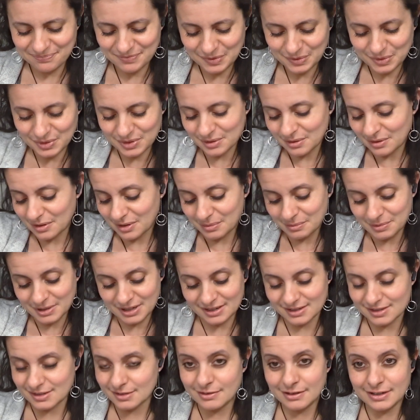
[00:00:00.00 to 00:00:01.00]
We're our
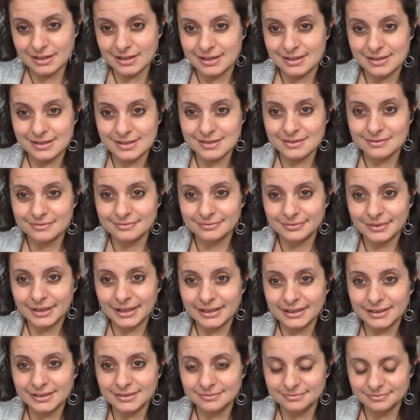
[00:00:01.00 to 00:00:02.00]
biggest critics,
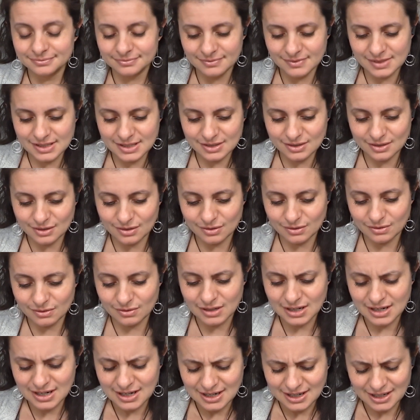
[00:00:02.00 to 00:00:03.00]
right? So
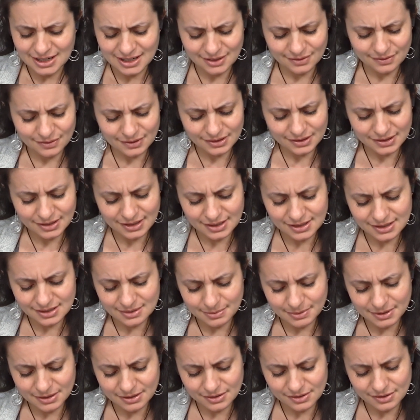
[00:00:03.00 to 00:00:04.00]
I feel like
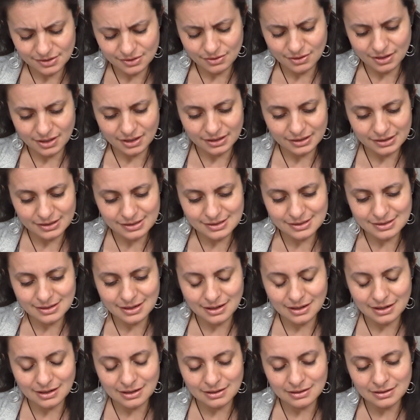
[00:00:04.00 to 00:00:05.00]
Spirit is trying to
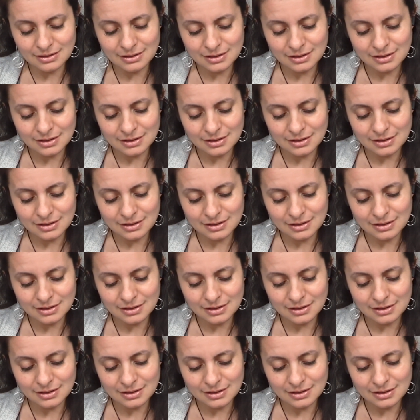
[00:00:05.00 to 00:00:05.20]
say,